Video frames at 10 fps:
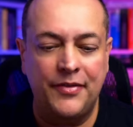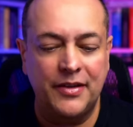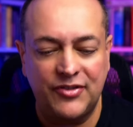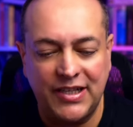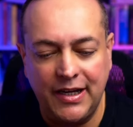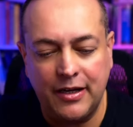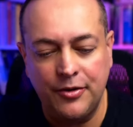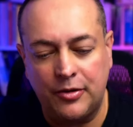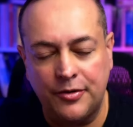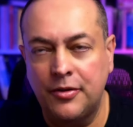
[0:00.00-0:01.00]
and they've
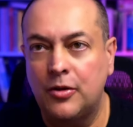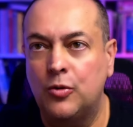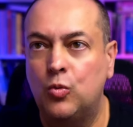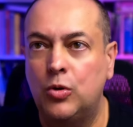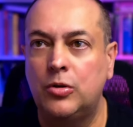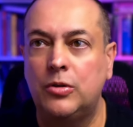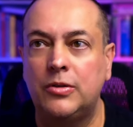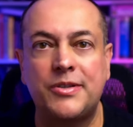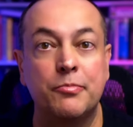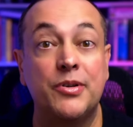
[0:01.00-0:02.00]
taken on the
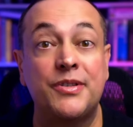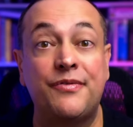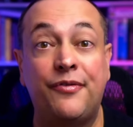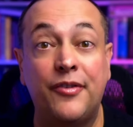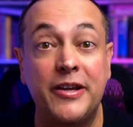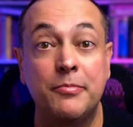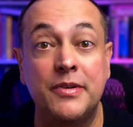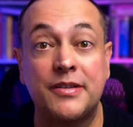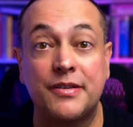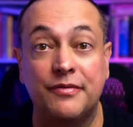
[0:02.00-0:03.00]
world's most
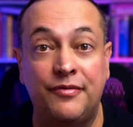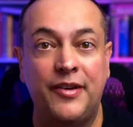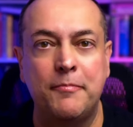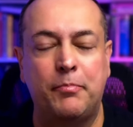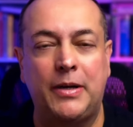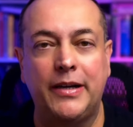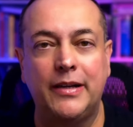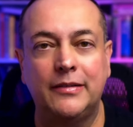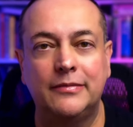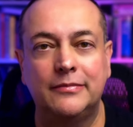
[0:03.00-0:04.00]
famous
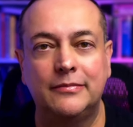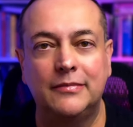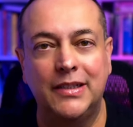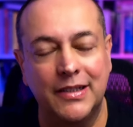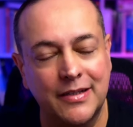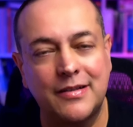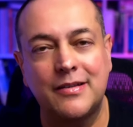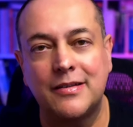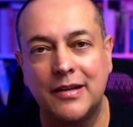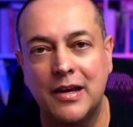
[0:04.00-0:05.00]
vampire.
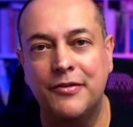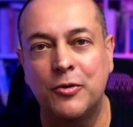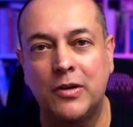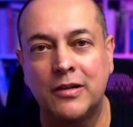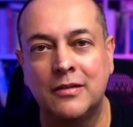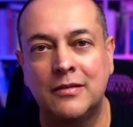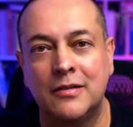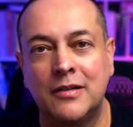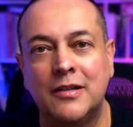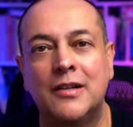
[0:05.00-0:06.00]
Yes, everyone,
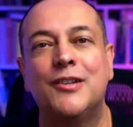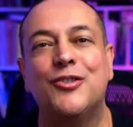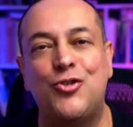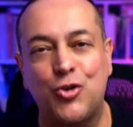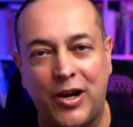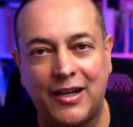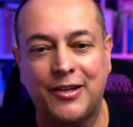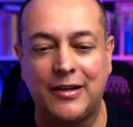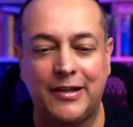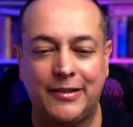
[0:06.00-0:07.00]

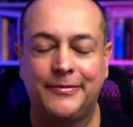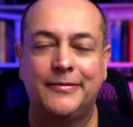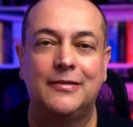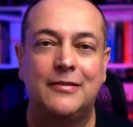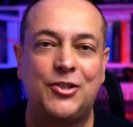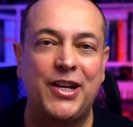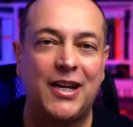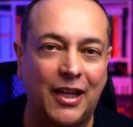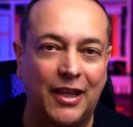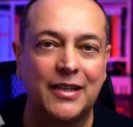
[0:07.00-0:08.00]
Dracula.
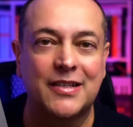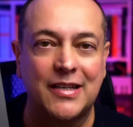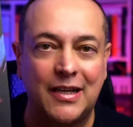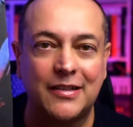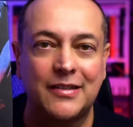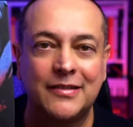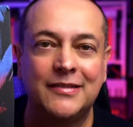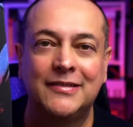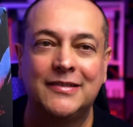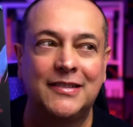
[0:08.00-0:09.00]
Check this out.
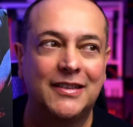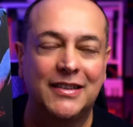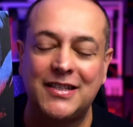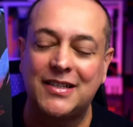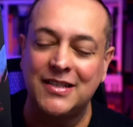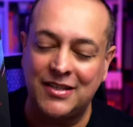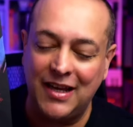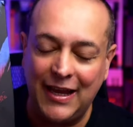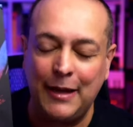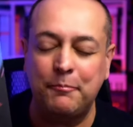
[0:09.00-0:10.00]
This
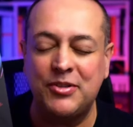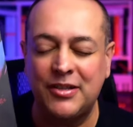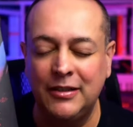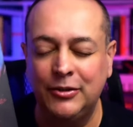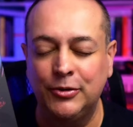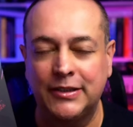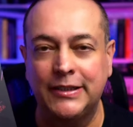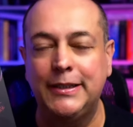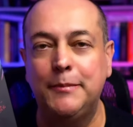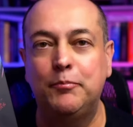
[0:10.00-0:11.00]
is
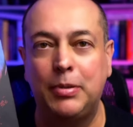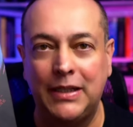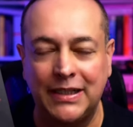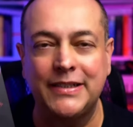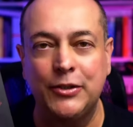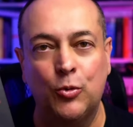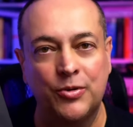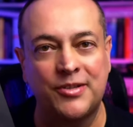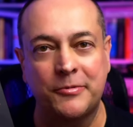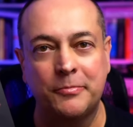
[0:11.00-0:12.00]
absolutely bloody
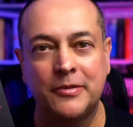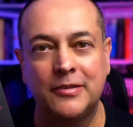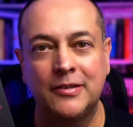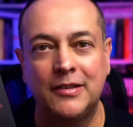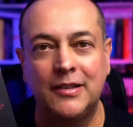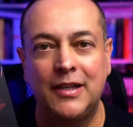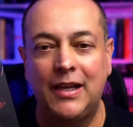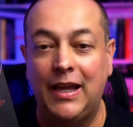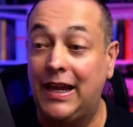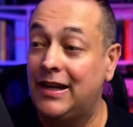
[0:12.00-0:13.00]
awesome.
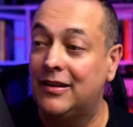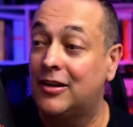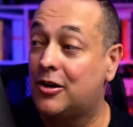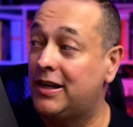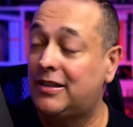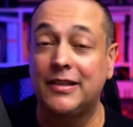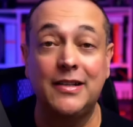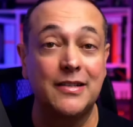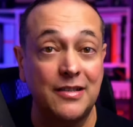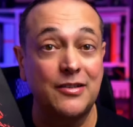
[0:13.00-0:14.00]
And the great
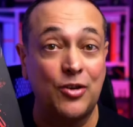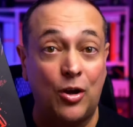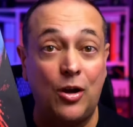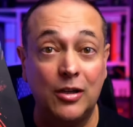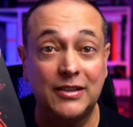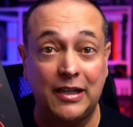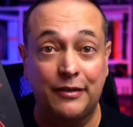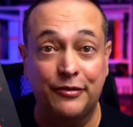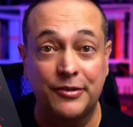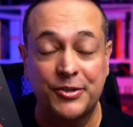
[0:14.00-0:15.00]
thing is this is a
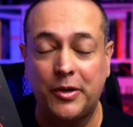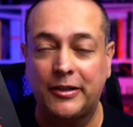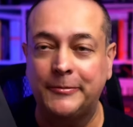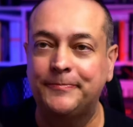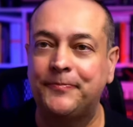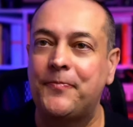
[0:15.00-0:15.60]
hardcover as well.